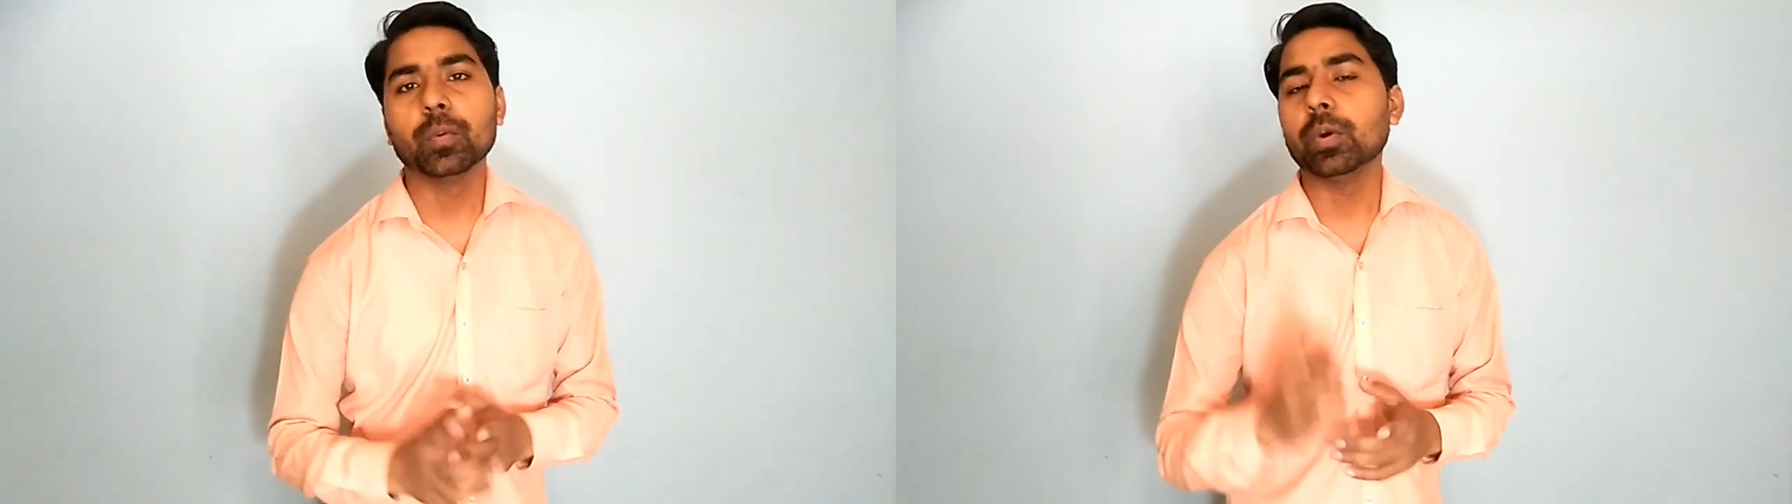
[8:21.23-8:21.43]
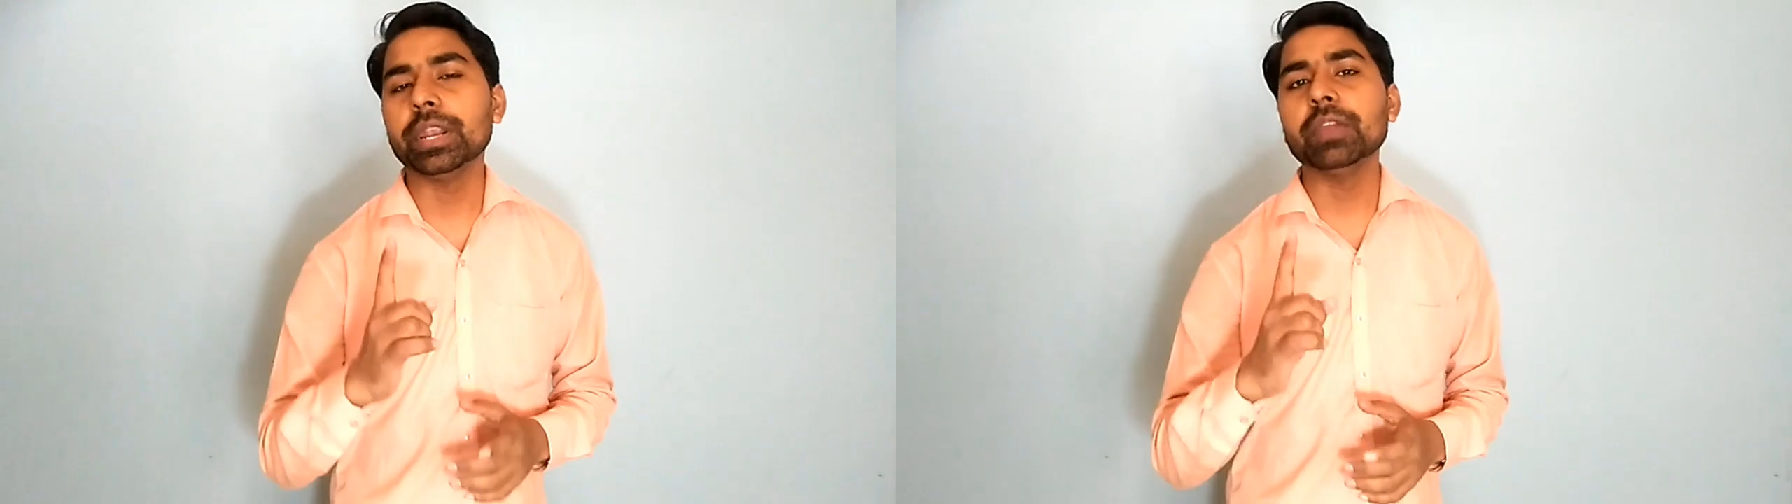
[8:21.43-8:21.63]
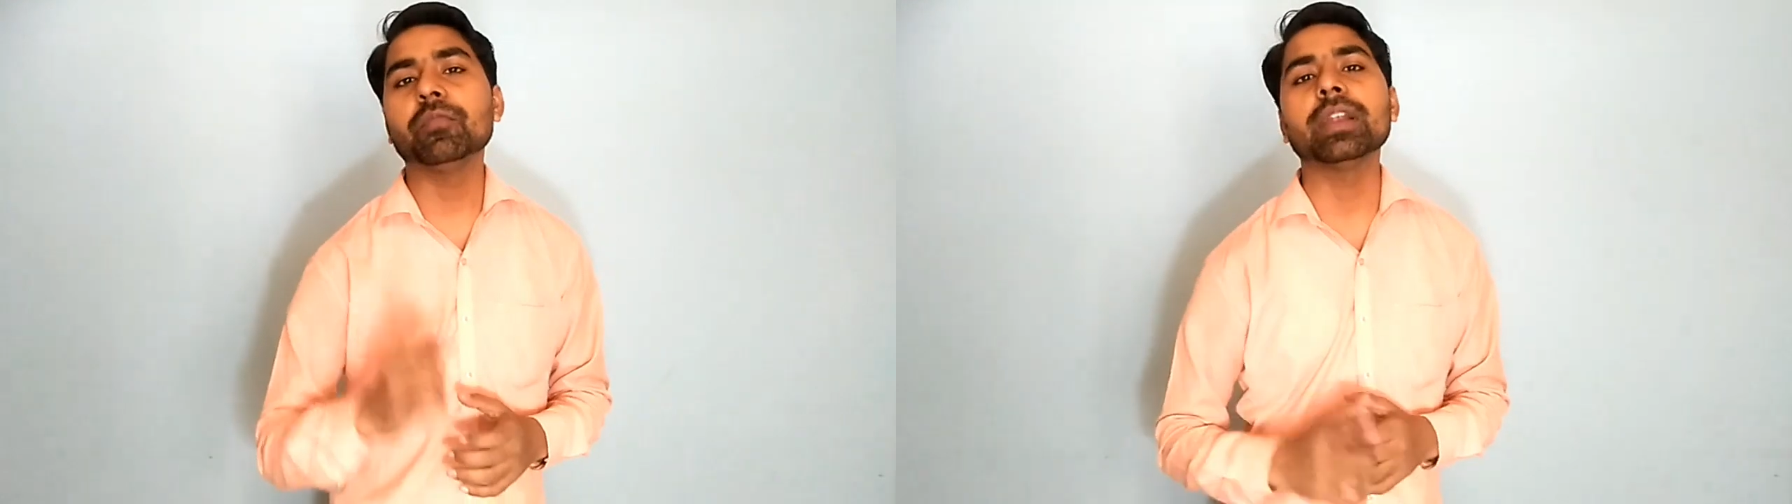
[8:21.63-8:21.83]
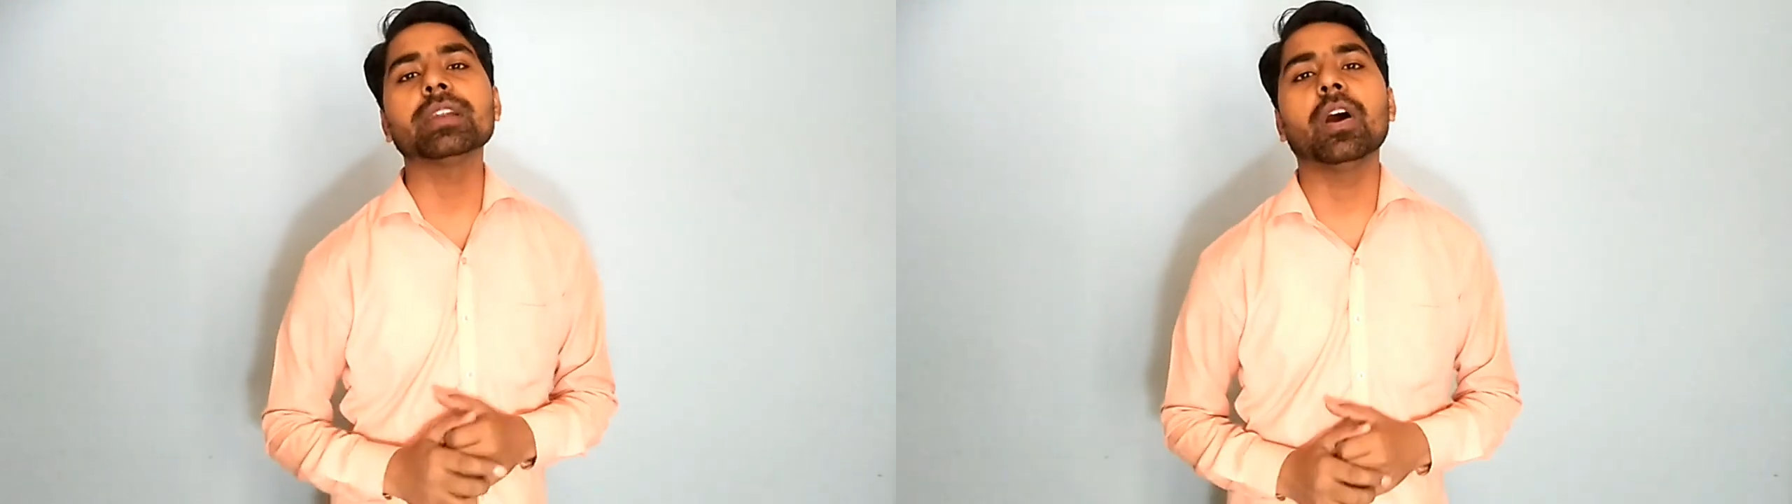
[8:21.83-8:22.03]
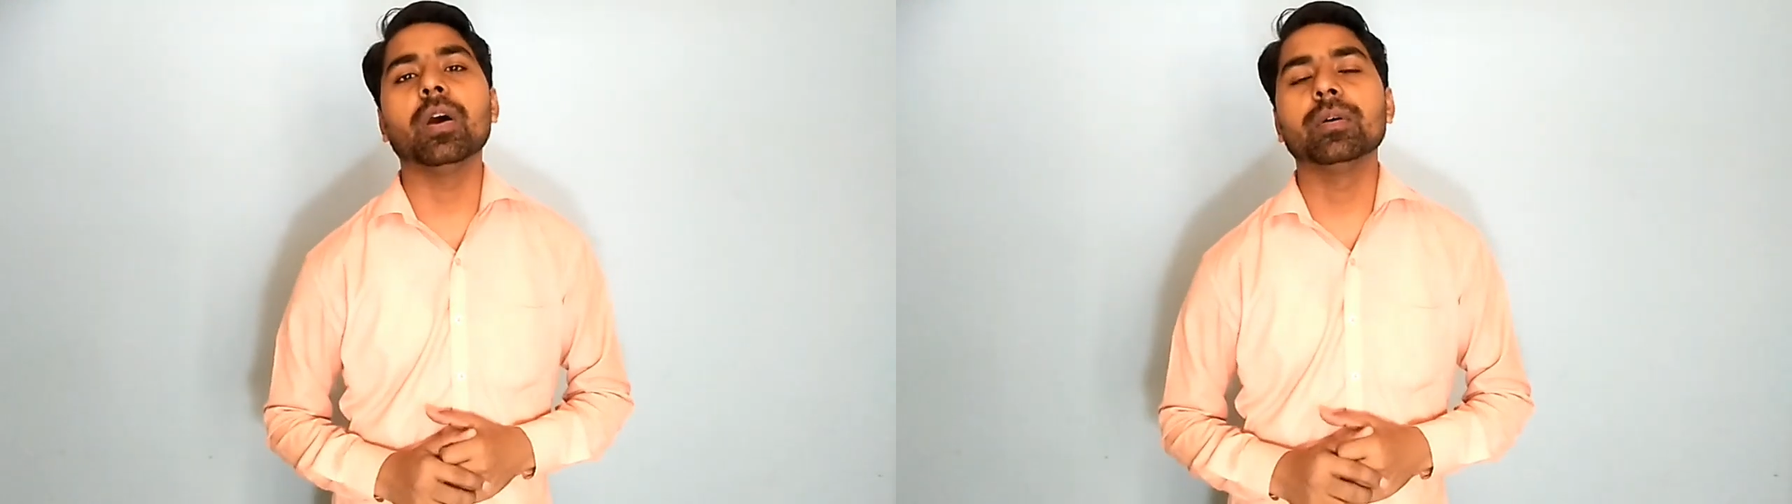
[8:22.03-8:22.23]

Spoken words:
only one